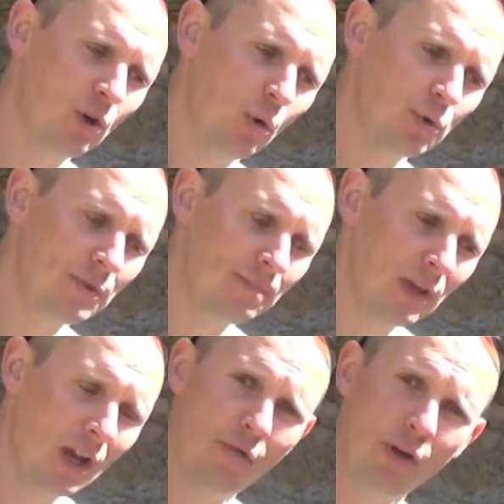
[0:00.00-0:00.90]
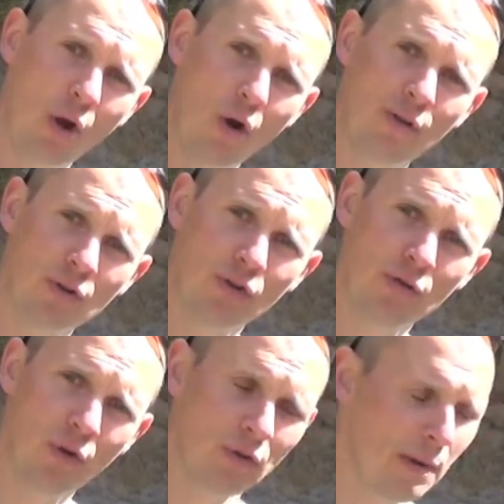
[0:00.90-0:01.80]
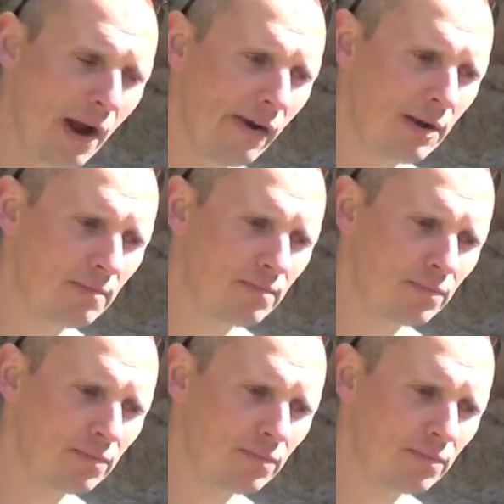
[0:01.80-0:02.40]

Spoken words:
course, if we go off on a true north bearing,